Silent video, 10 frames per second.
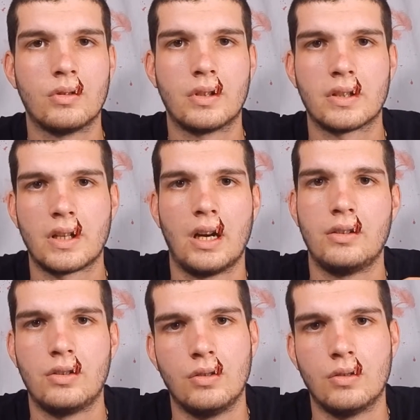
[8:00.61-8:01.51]
decide
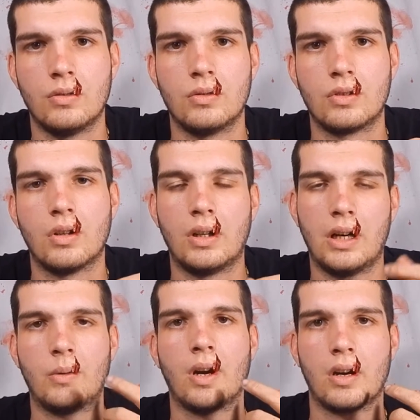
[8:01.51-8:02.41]
to go
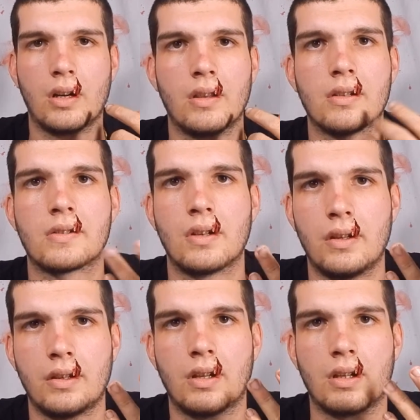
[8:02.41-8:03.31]
out wearing this or
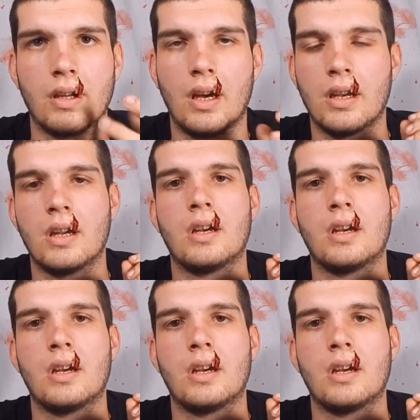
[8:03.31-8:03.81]
anything like that,